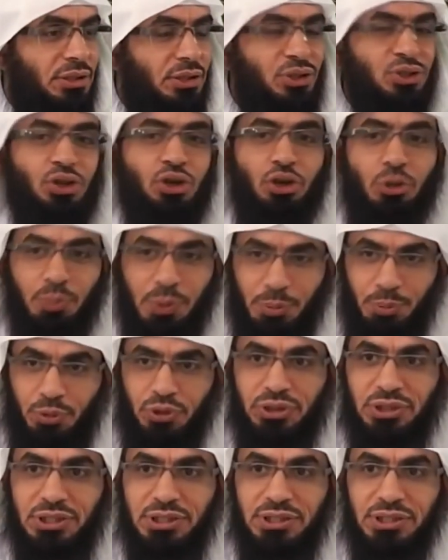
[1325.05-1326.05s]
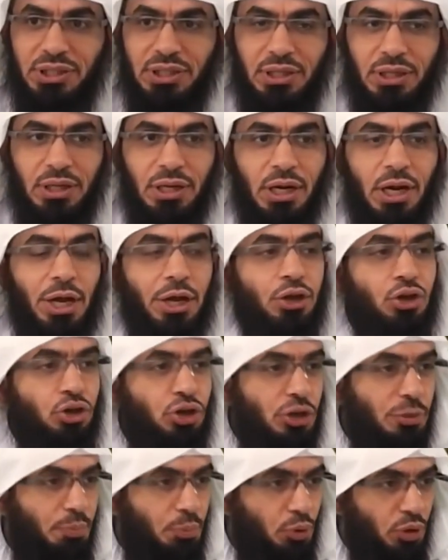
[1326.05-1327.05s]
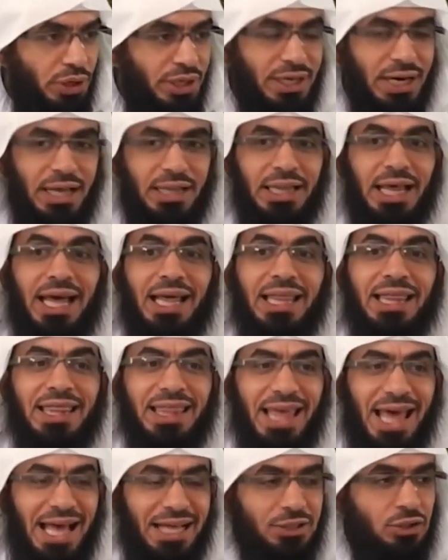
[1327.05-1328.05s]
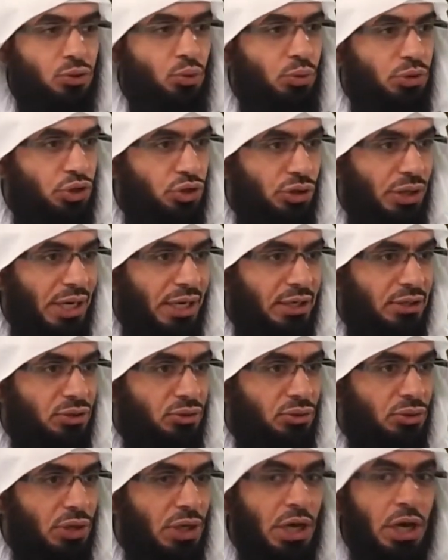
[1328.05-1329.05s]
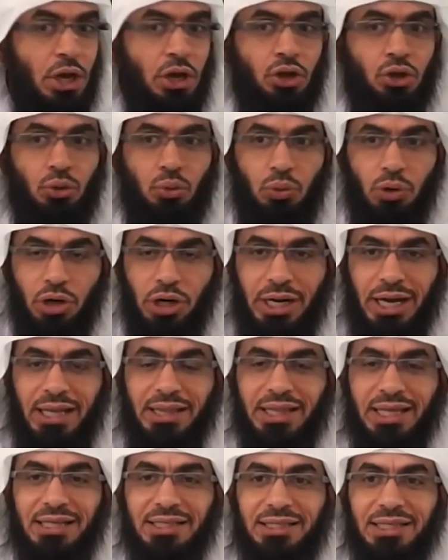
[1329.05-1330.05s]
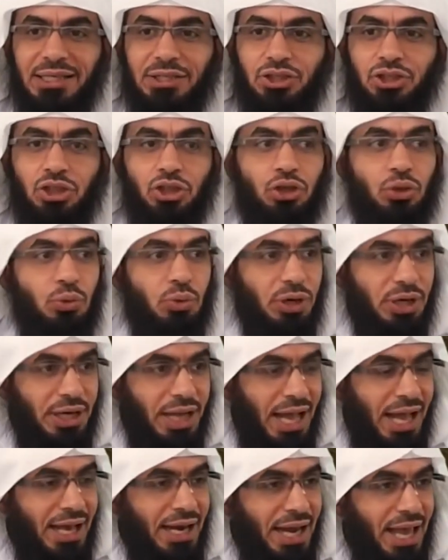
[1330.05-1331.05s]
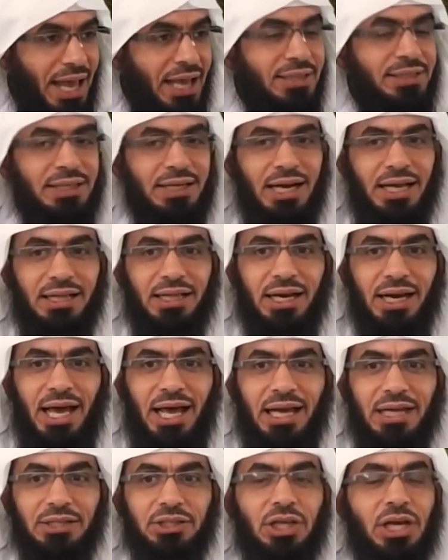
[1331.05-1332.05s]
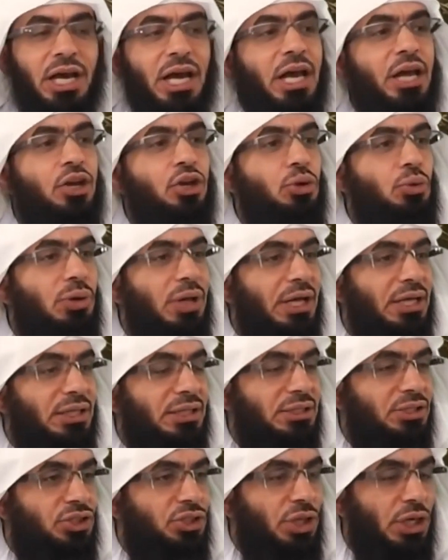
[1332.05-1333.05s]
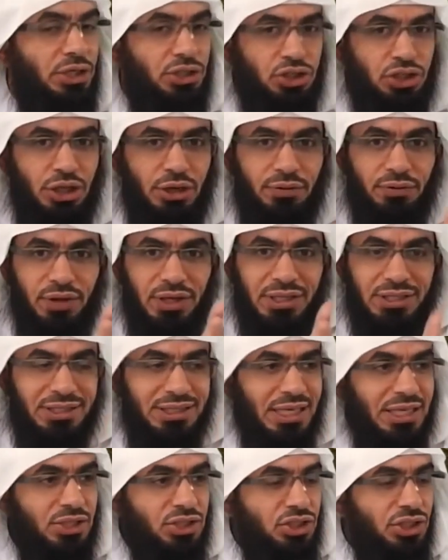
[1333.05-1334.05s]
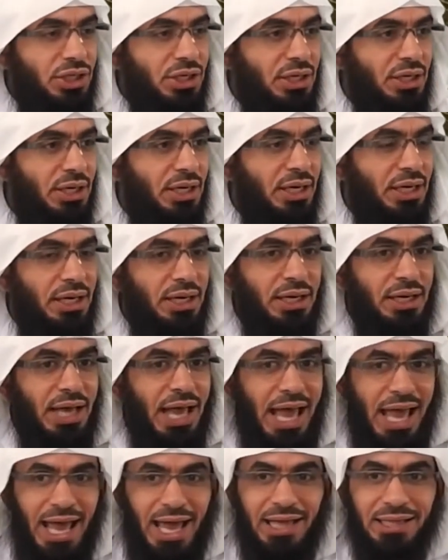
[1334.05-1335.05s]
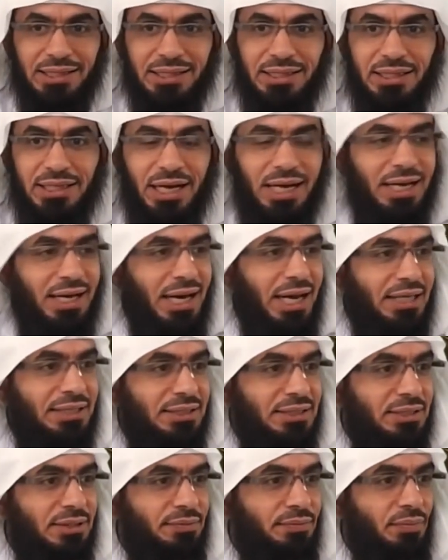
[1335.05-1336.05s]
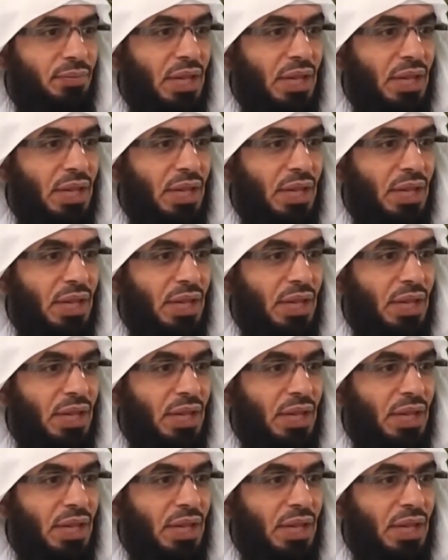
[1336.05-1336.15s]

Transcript: So you be persistent and you keep working on that. That's what you got to do. You work on the intention, you work on acting on the knowledge, and you will achieve intention and ikhlas.